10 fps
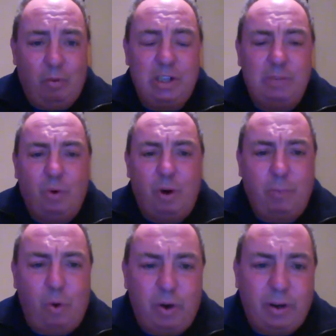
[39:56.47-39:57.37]
what's more
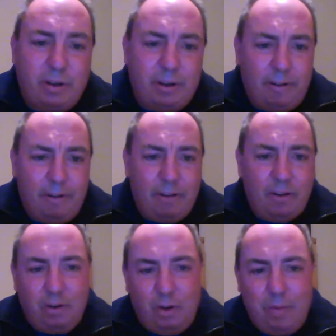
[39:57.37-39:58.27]
important:
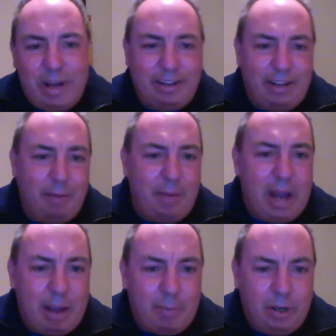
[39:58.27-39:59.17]
you making them
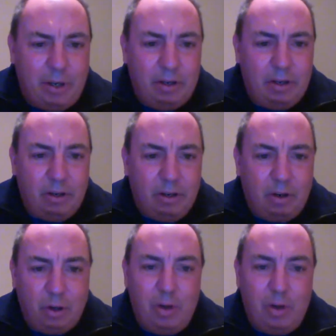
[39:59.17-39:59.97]
happy, or